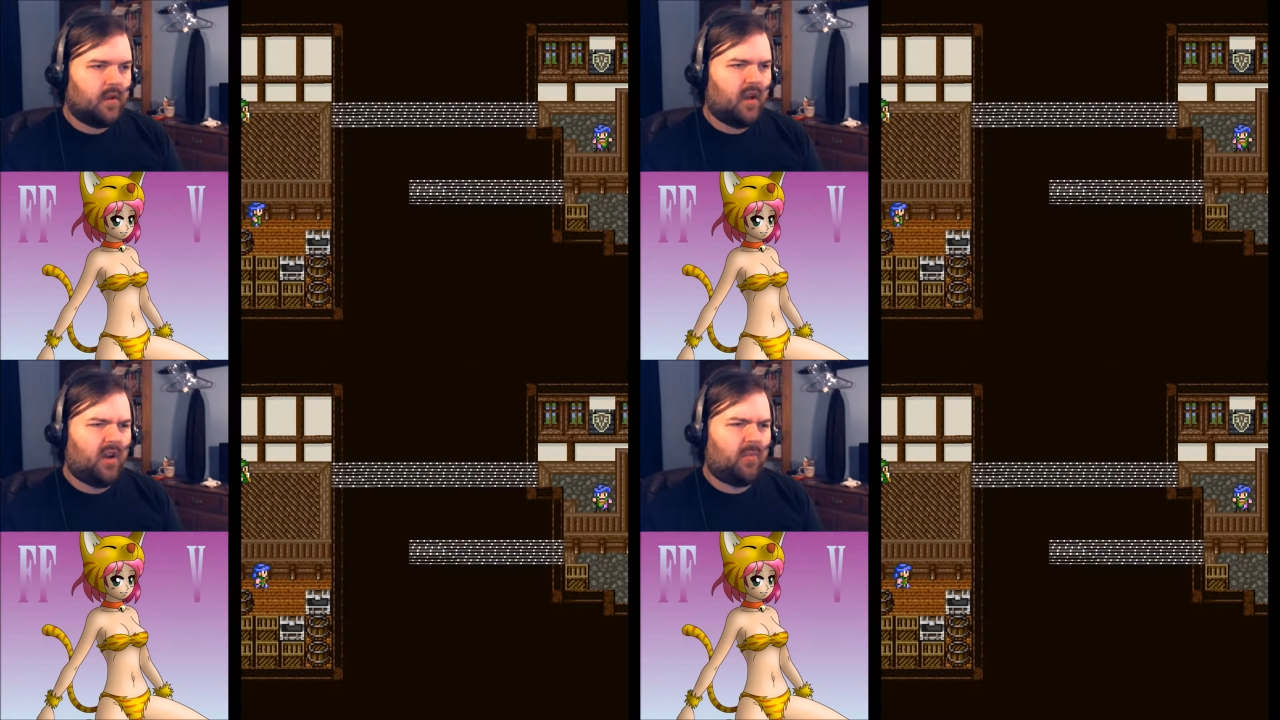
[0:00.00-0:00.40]

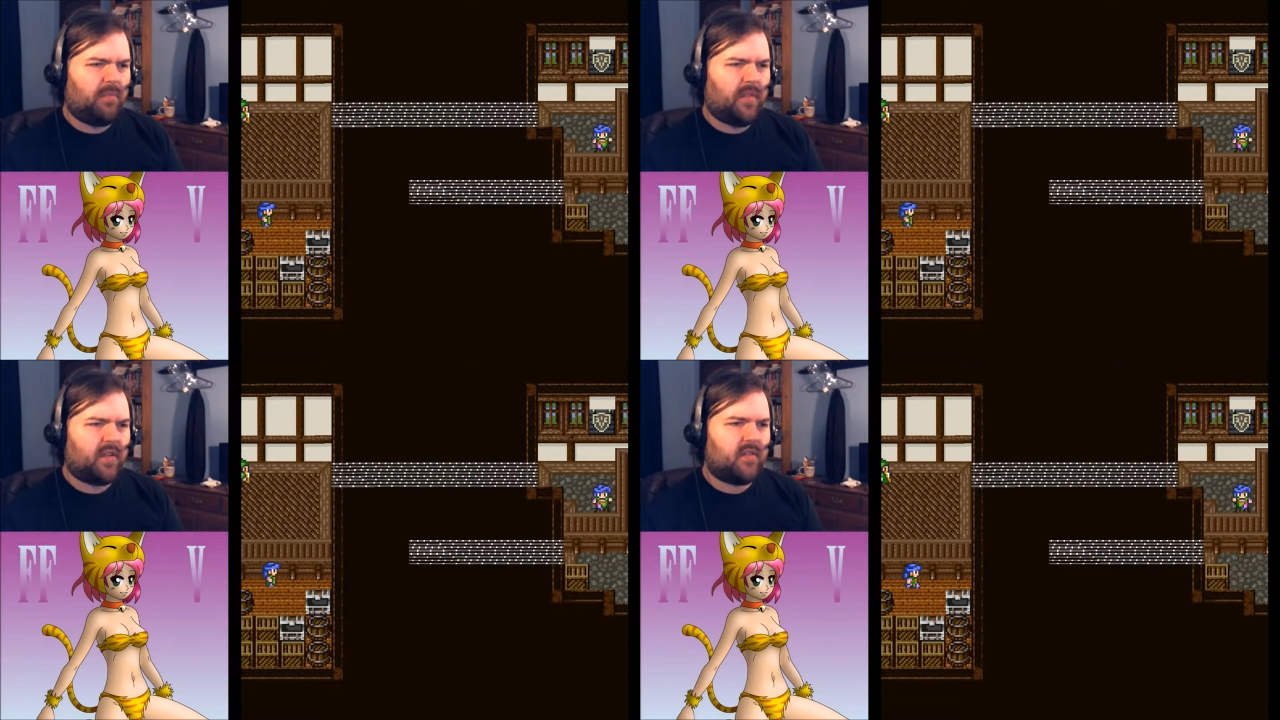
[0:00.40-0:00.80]
Oh,
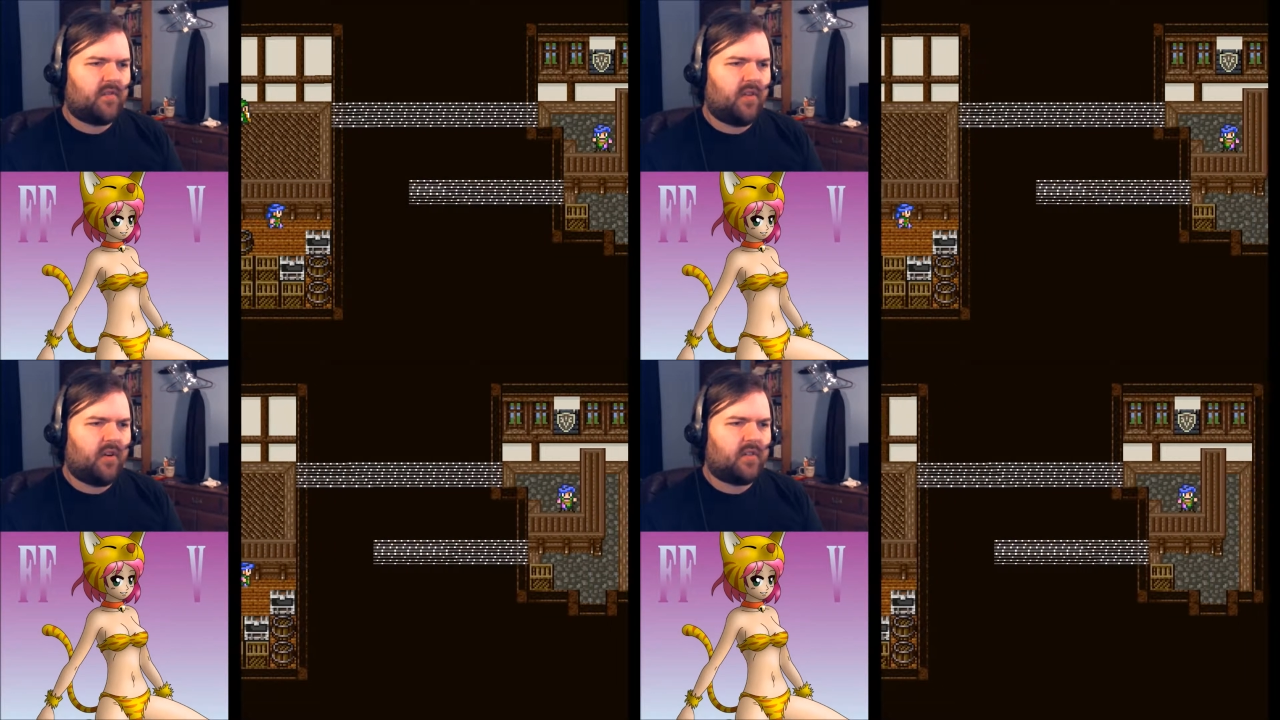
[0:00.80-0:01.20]
that's as
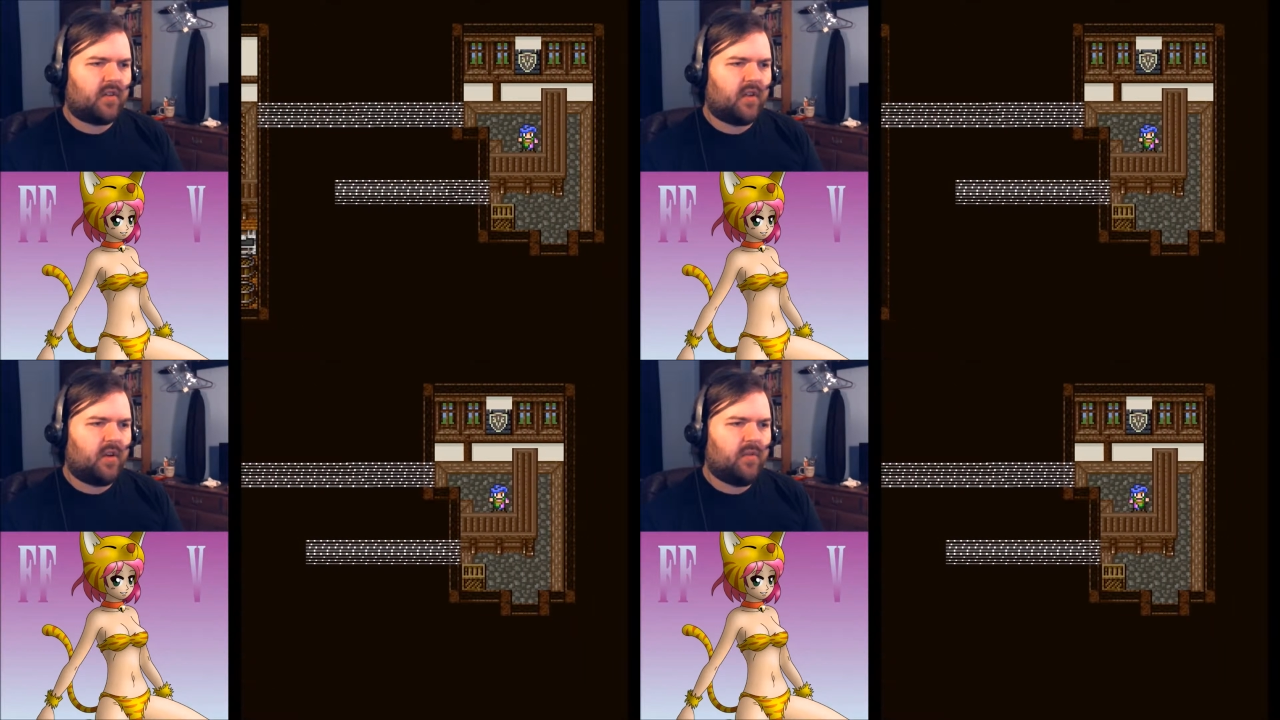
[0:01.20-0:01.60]
far as
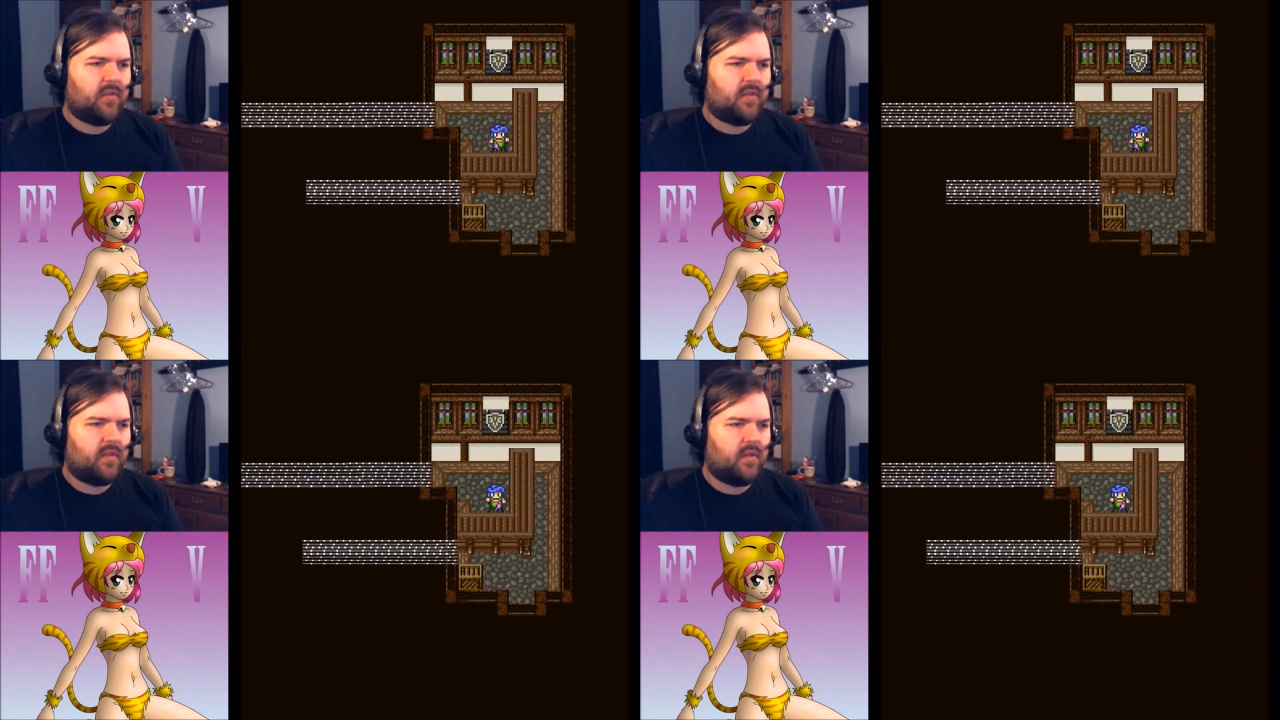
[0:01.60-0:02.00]
it
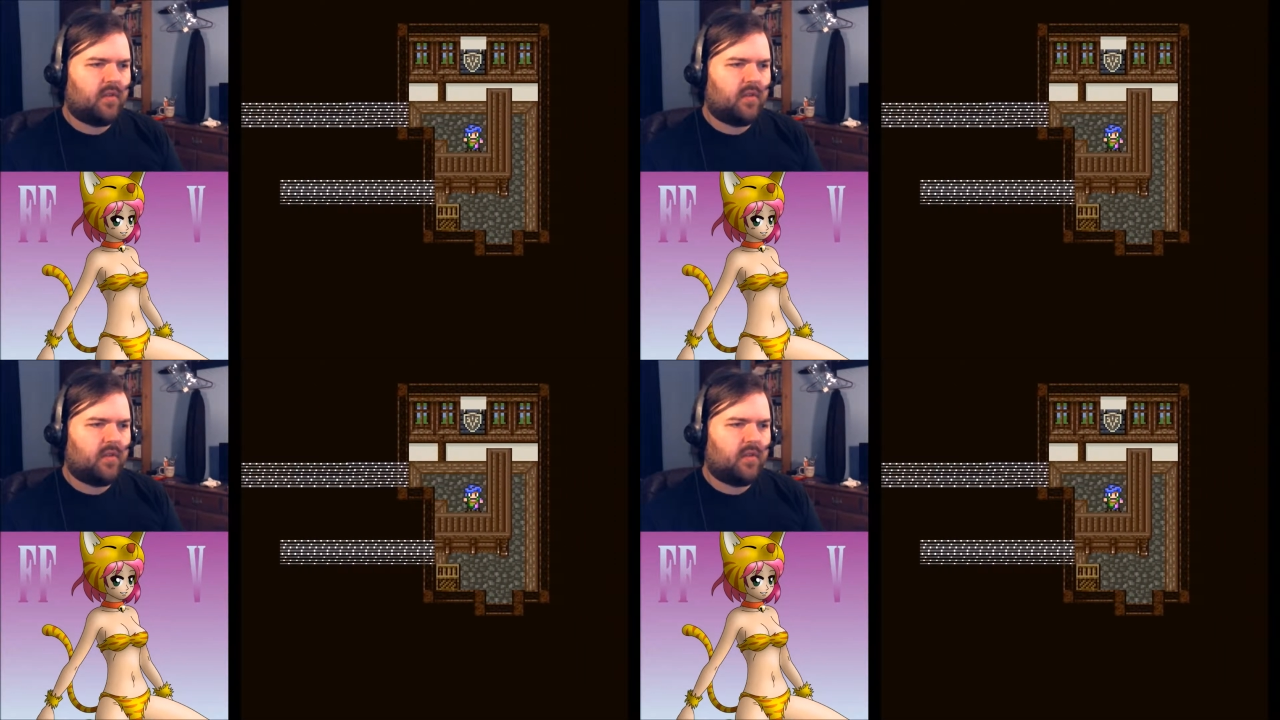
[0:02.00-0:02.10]
goes?